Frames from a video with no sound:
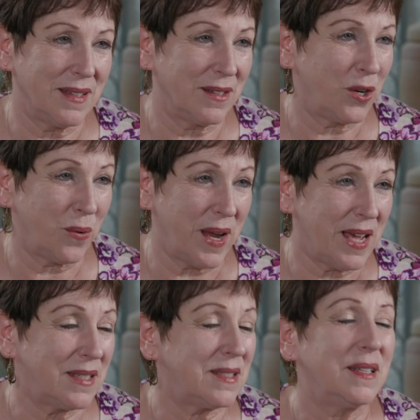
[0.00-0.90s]

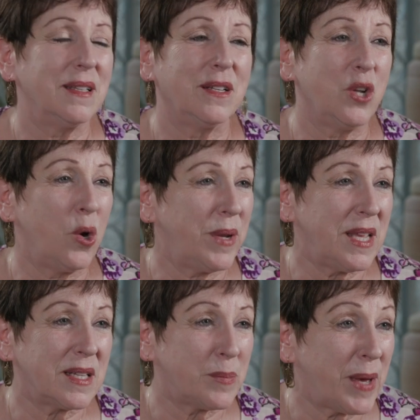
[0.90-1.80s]
correct. Nobody
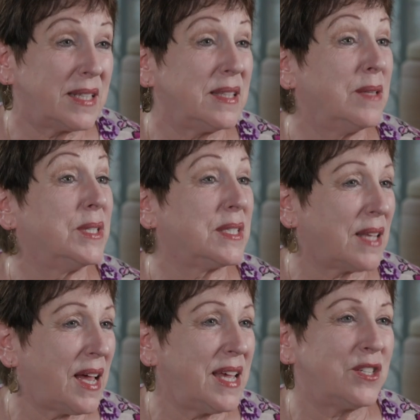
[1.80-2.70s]
expected the
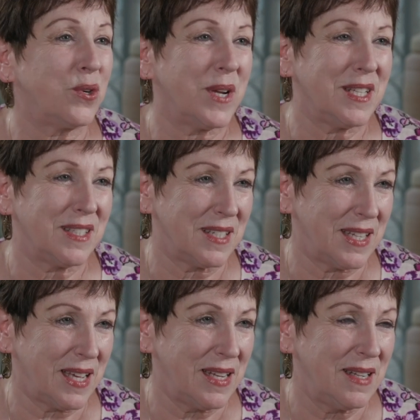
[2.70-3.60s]
Messiah to raise the
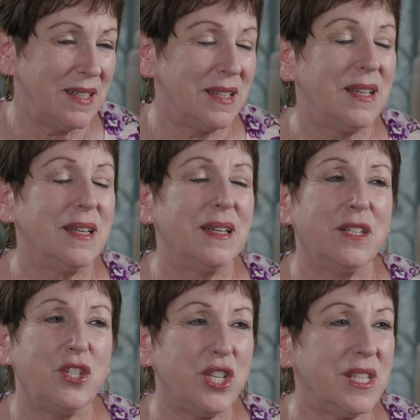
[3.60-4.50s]
dead. Mm-hmm.
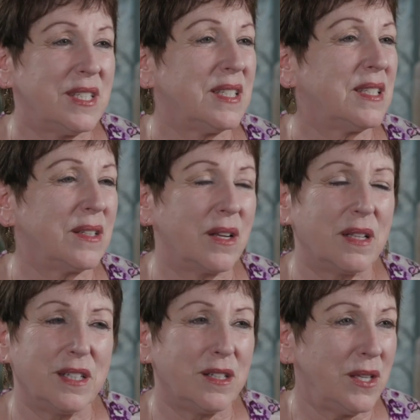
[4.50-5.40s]
Jesus
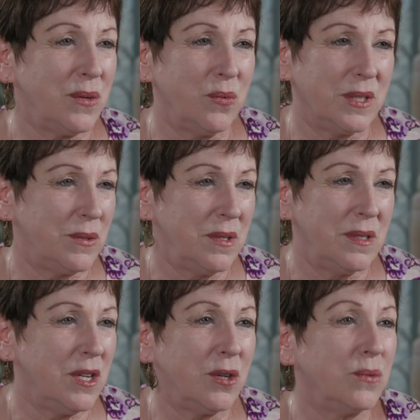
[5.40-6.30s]
clearly
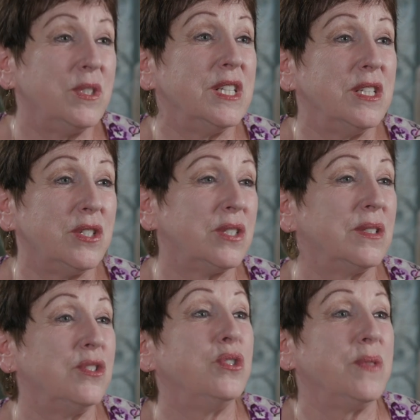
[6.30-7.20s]
you know, didn't
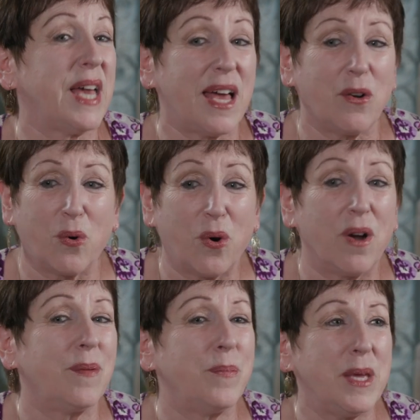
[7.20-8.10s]
do that
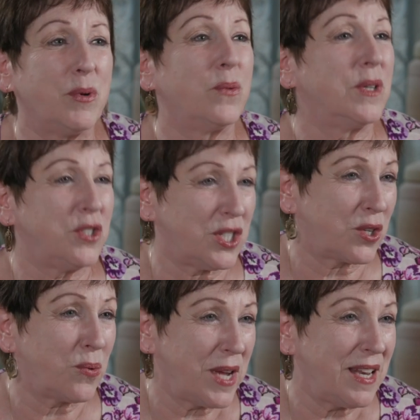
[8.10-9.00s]
or people were
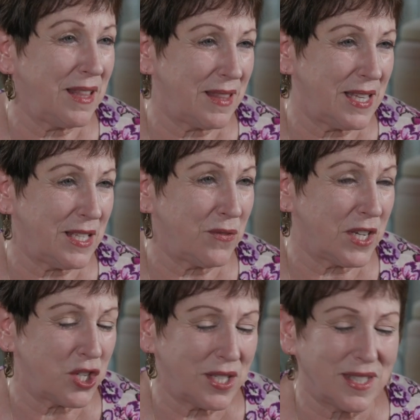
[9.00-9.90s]
just creating these
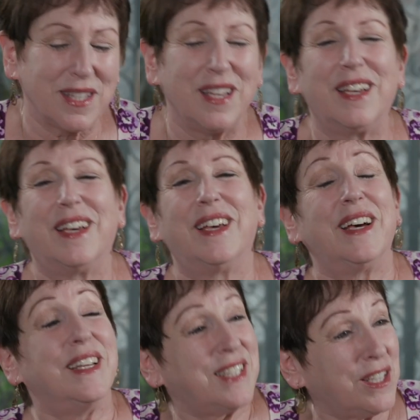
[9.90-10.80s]
fictions
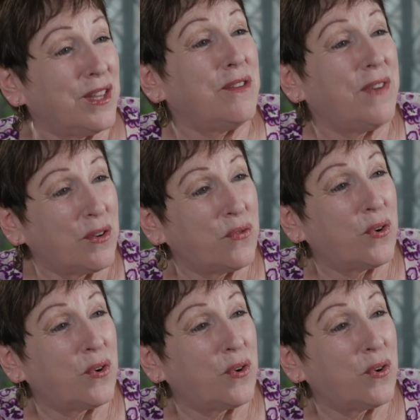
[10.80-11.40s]
until they found